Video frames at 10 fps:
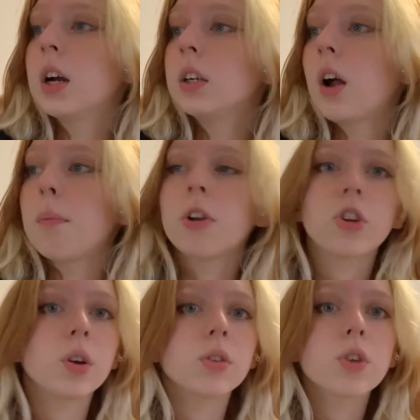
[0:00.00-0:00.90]
Not much
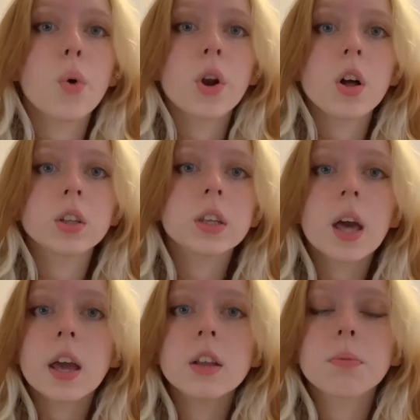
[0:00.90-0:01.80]
else is going on
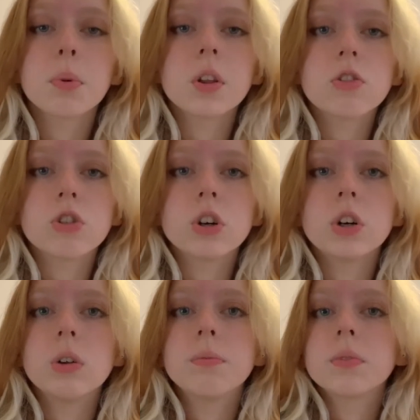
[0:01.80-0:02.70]
today. It's pretty
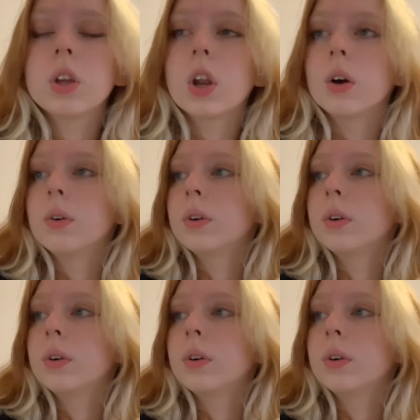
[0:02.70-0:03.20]
chill, you know.